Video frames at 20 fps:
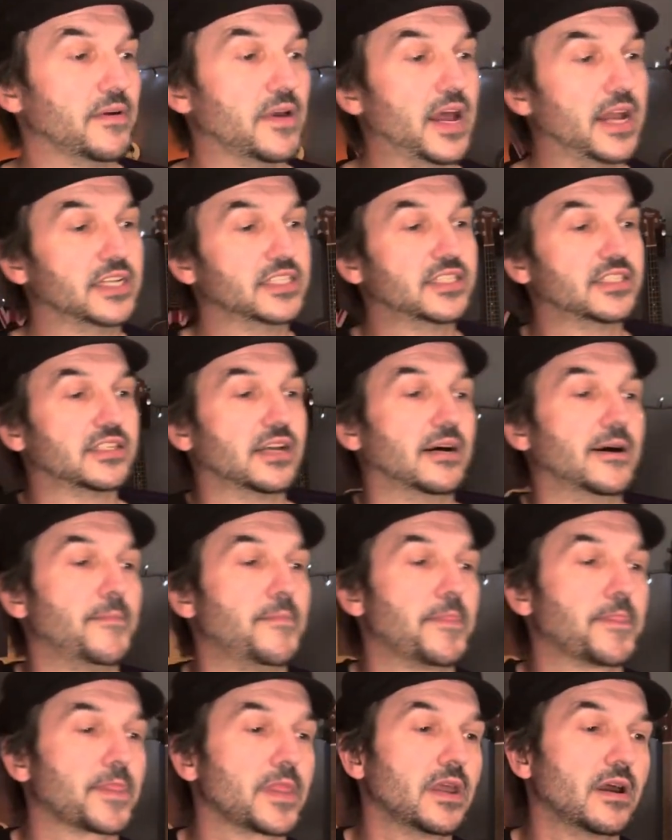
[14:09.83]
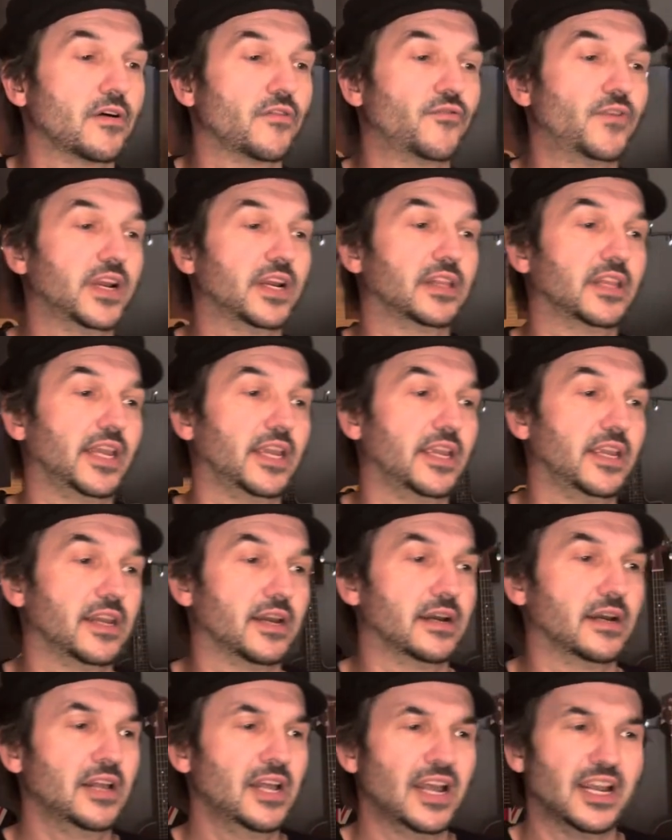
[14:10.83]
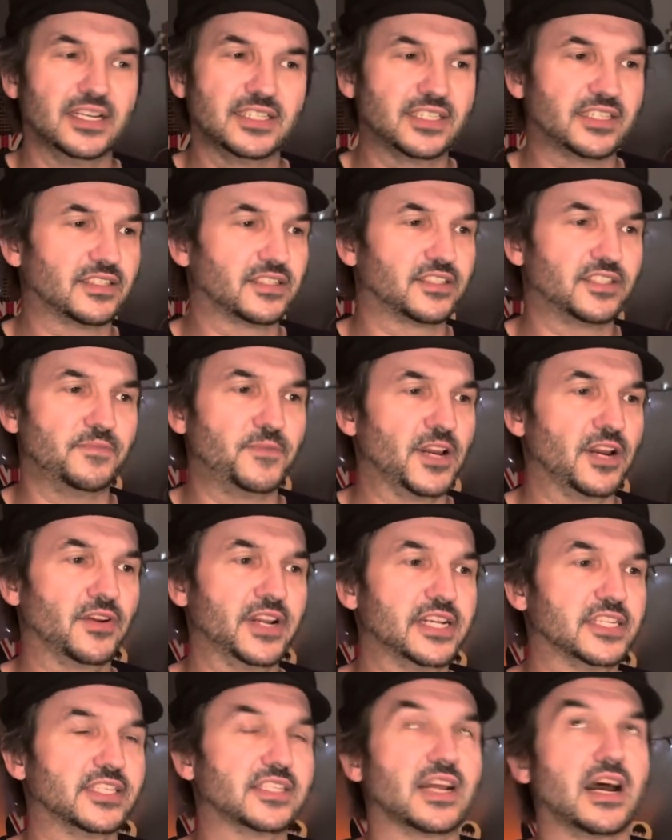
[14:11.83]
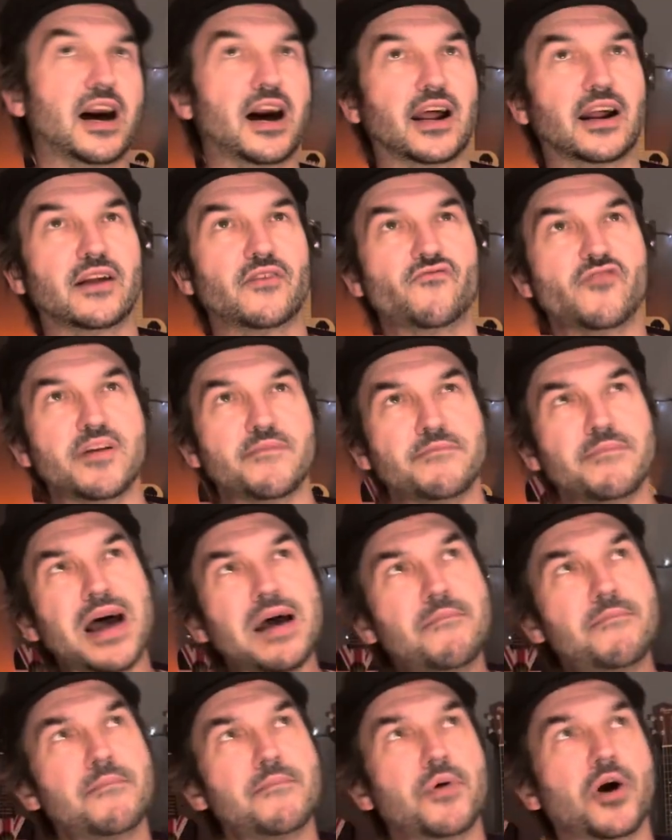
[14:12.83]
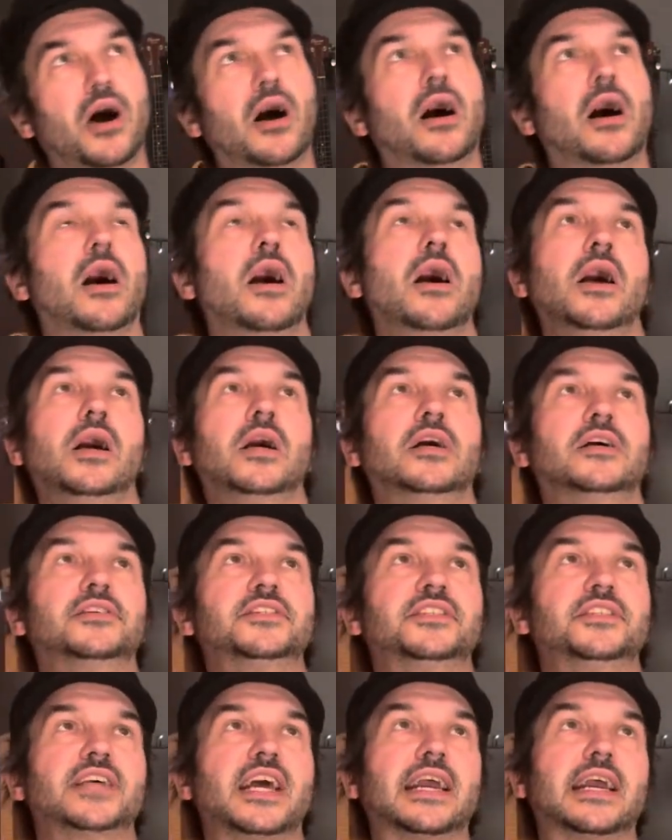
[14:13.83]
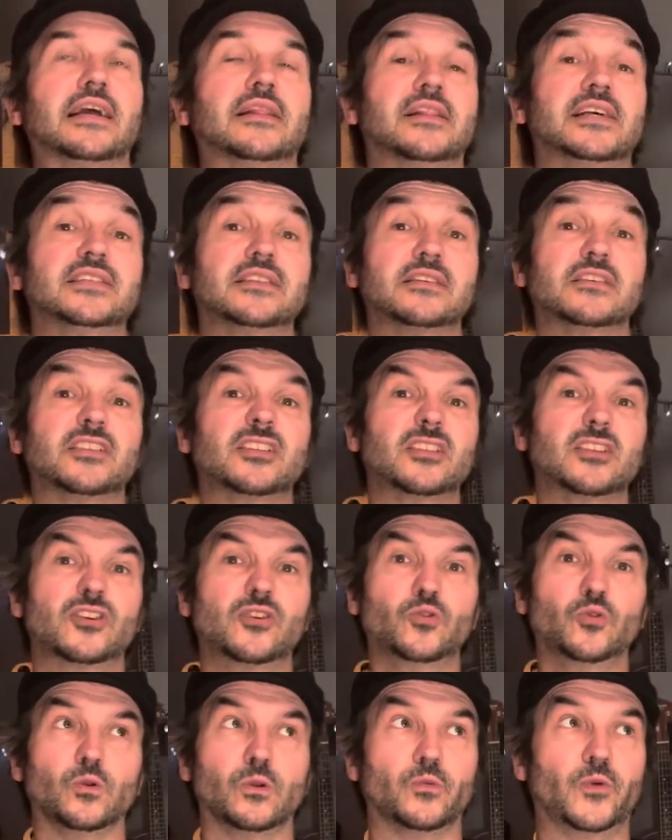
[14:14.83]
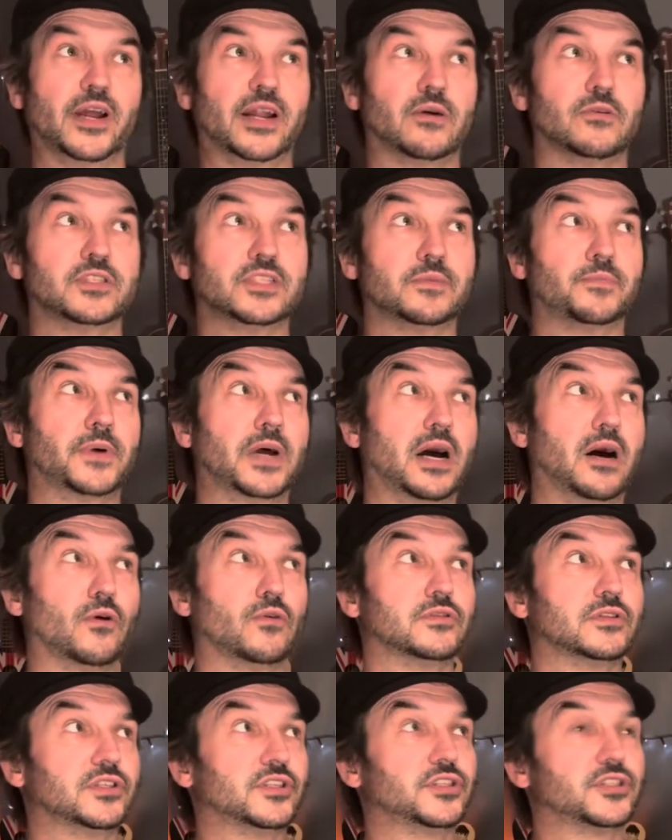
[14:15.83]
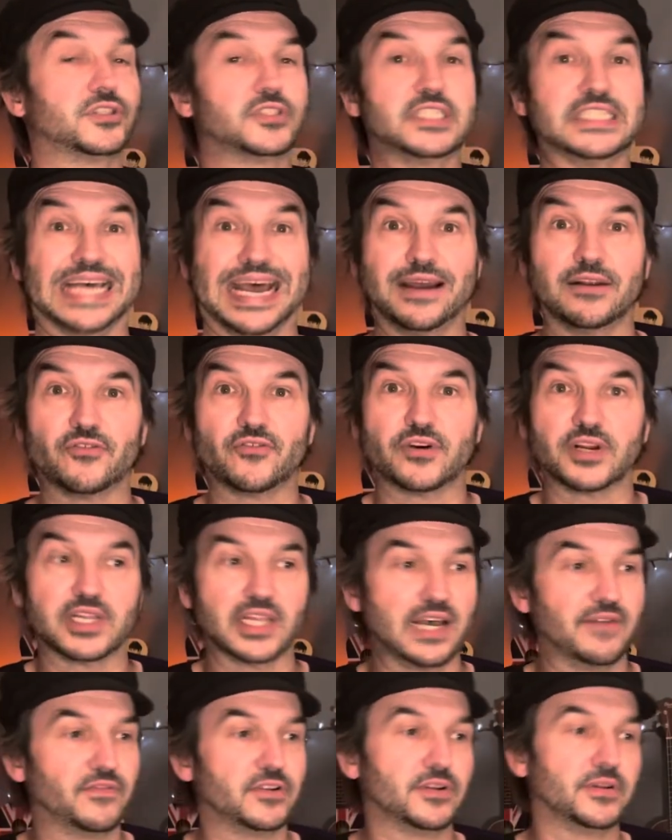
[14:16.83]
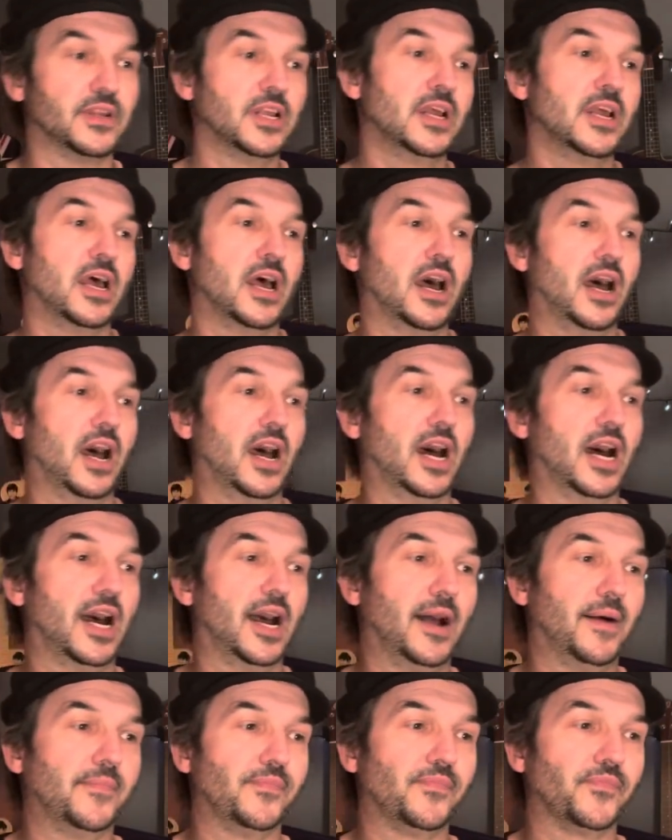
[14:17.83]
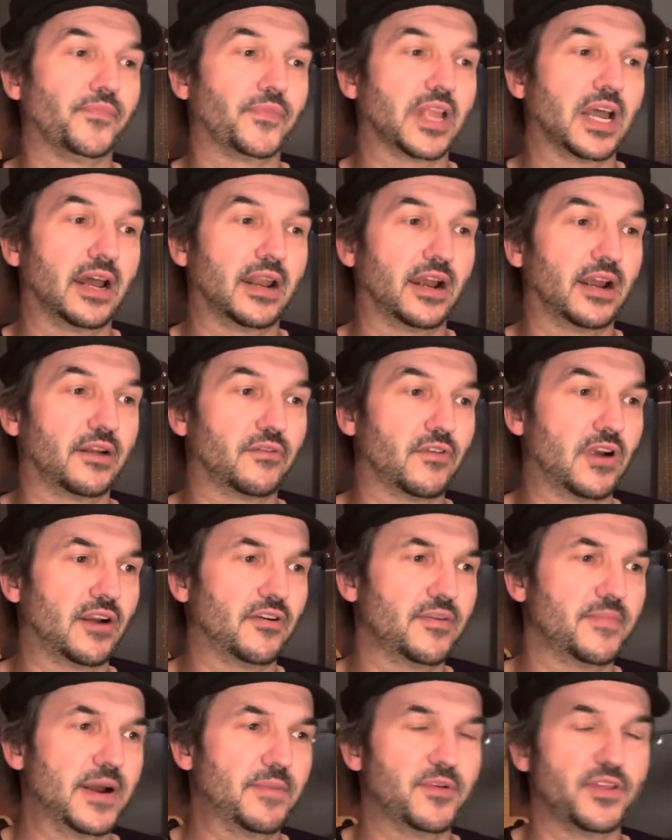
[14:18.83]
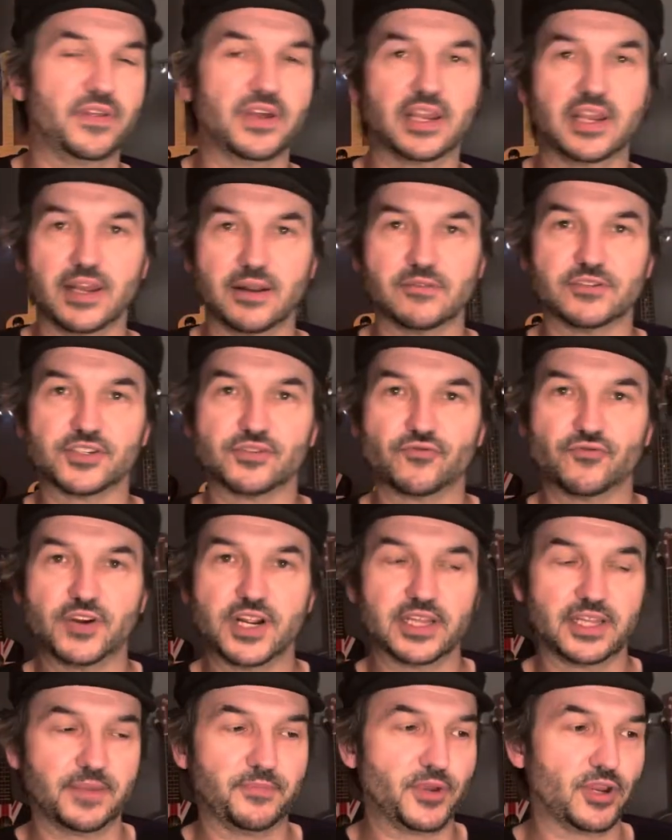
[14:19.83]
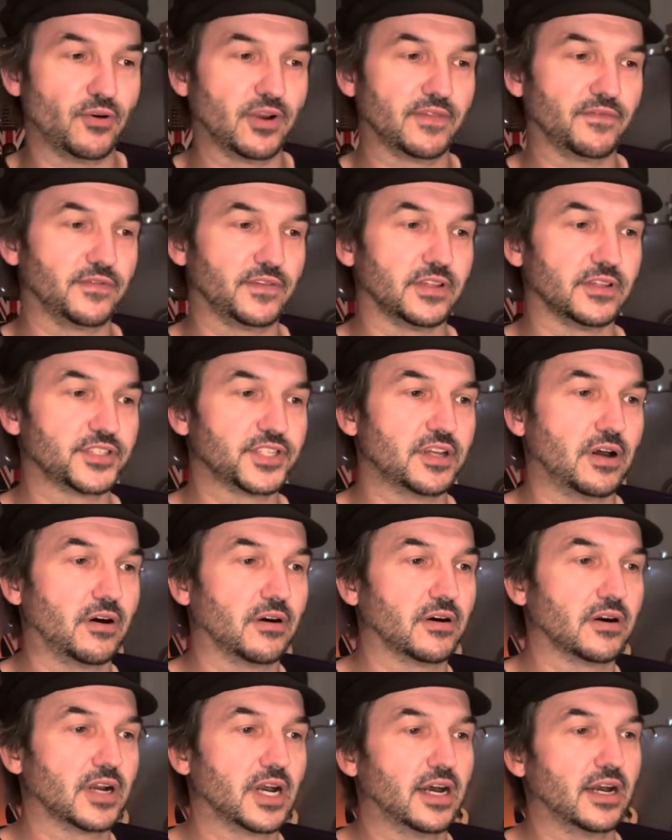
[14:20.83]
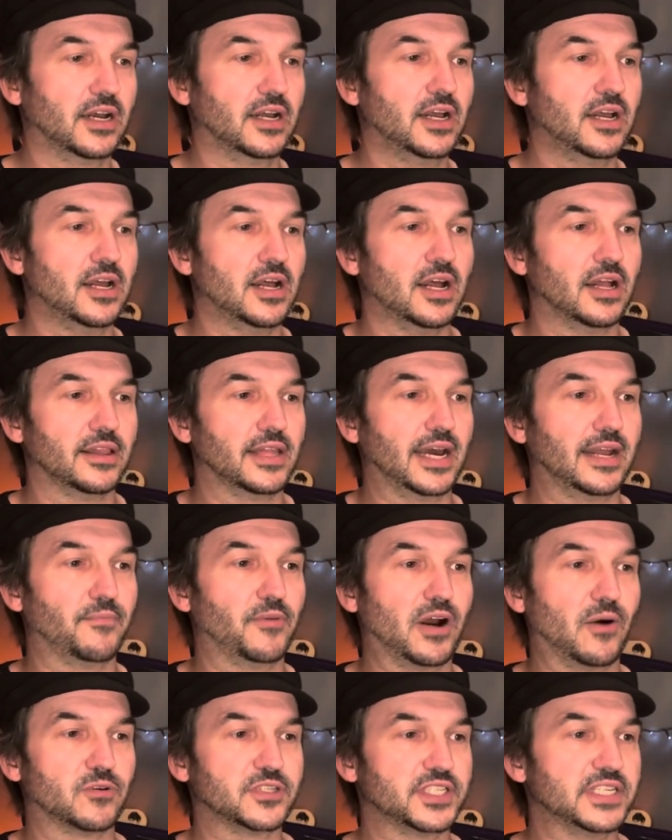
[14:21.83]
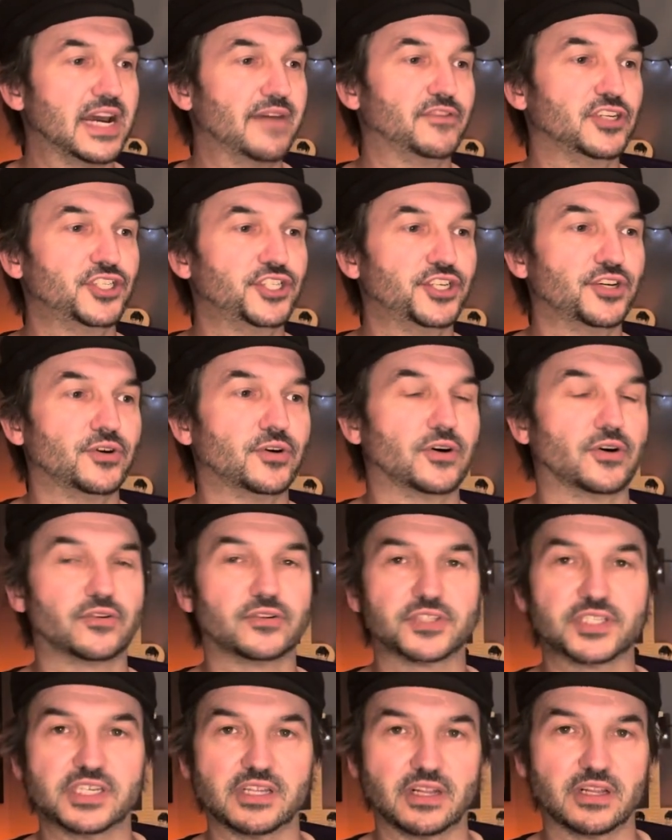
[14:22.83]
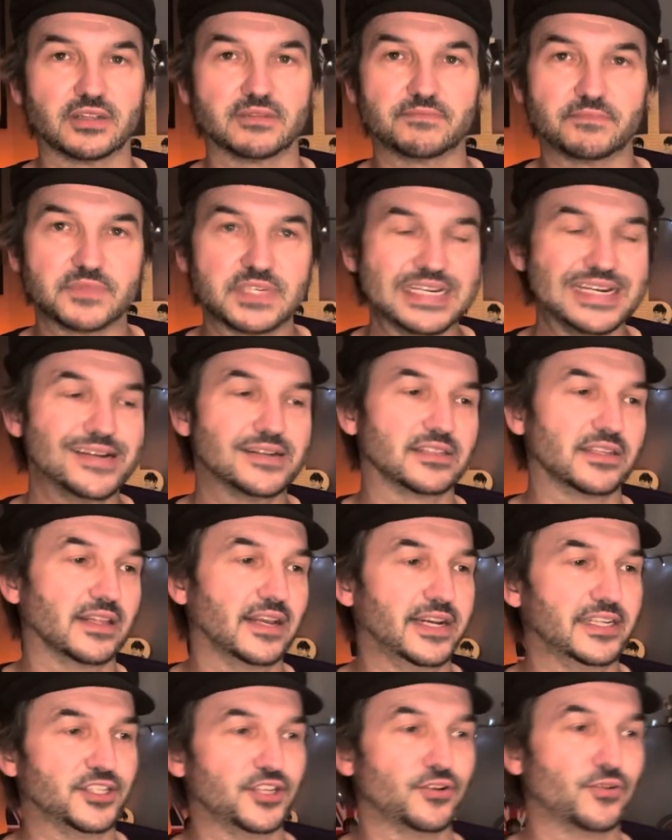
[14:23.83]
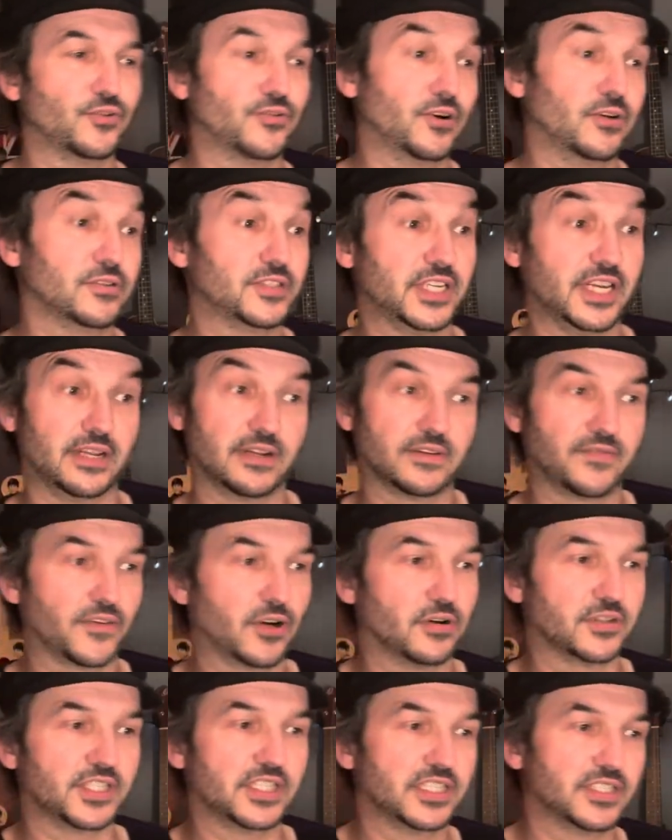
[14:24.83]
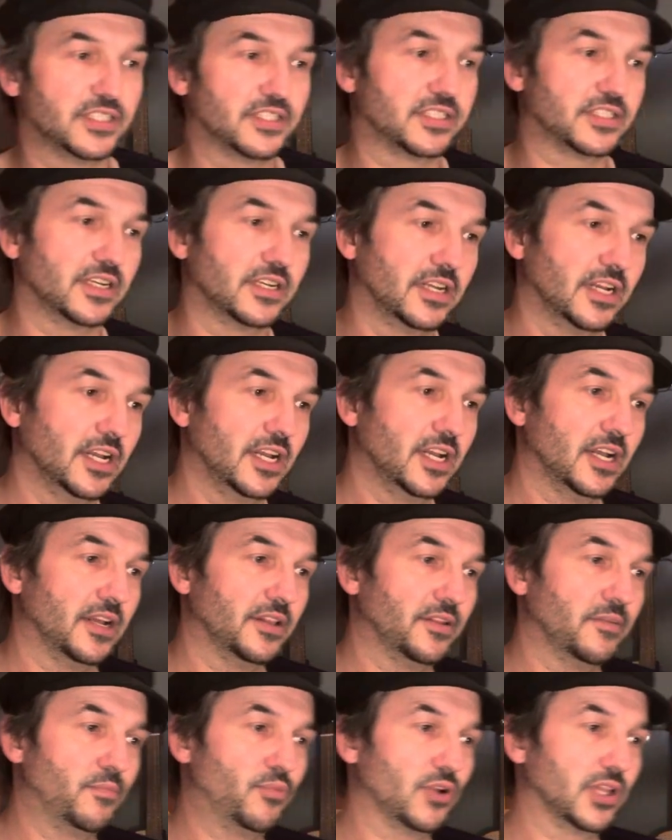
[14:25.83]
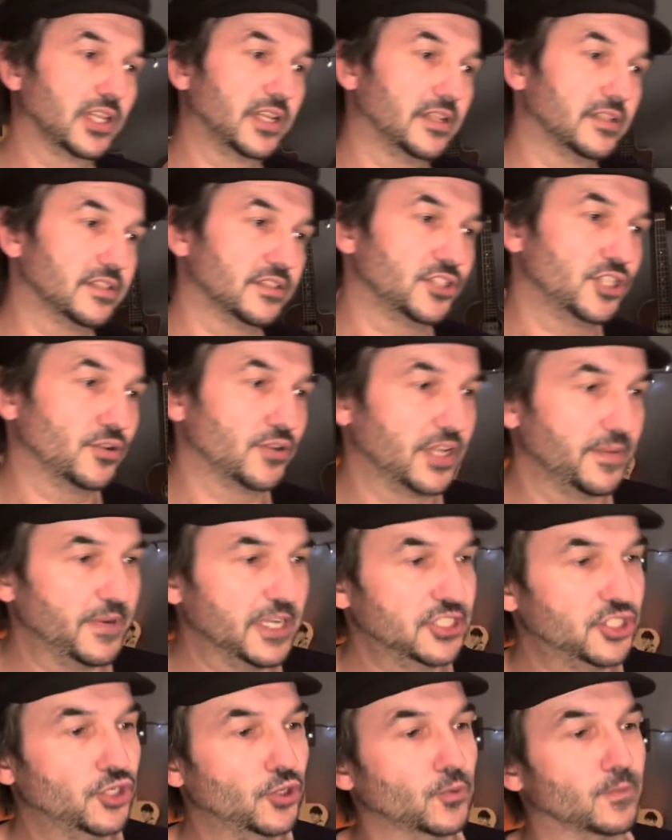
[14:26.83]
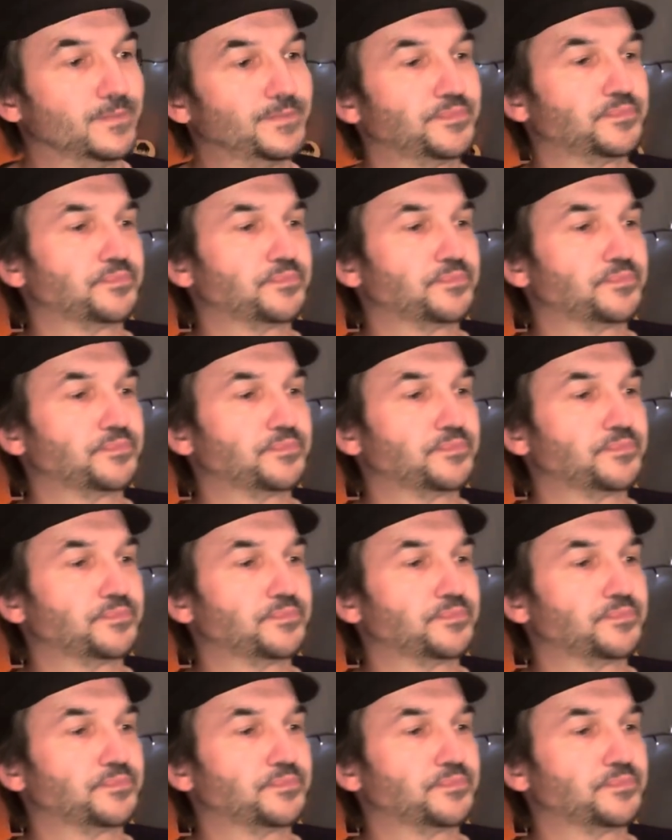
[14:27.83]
It's a really, it's, to be honest, I remember singing this at school when I was about 10 or 11, and I remember thinking it was a really beautiful song then, but I was never sure until years later who wrote it, and of course it's the brilliant Joni Mitchell.